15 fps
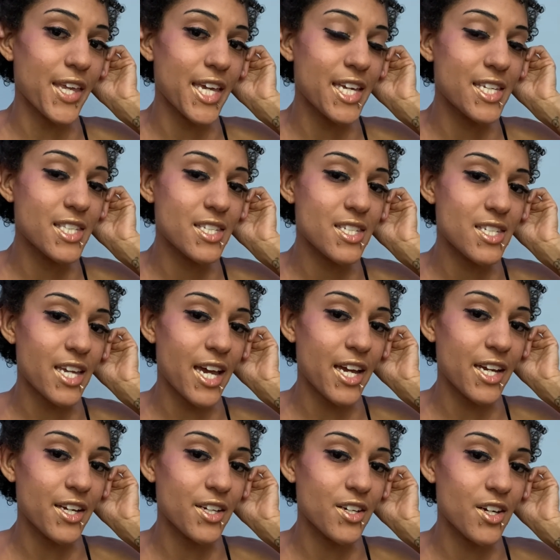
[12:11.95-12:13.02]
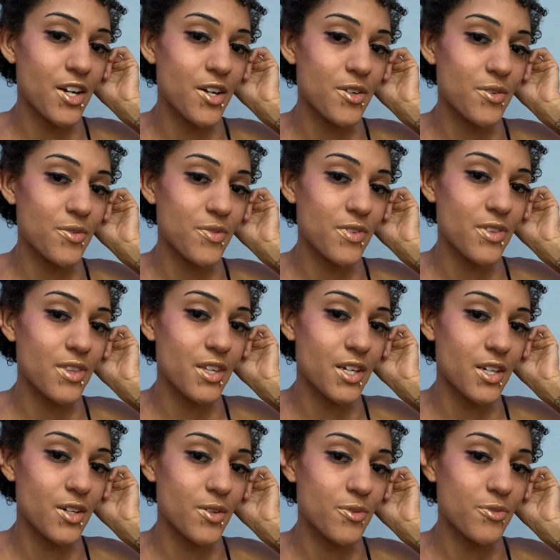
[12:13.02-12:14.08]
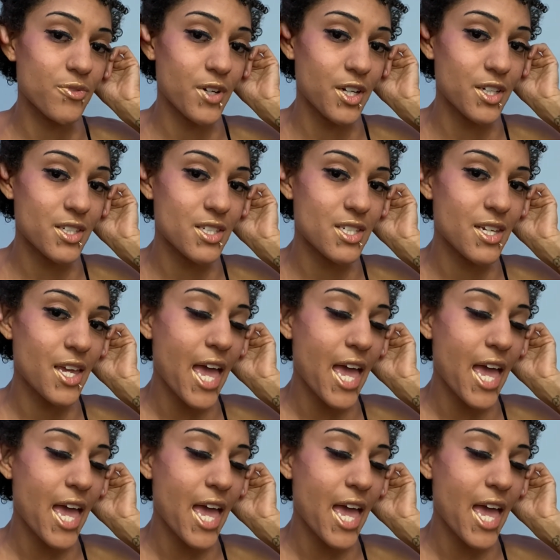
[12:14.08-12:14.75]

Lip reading: inside of the foot,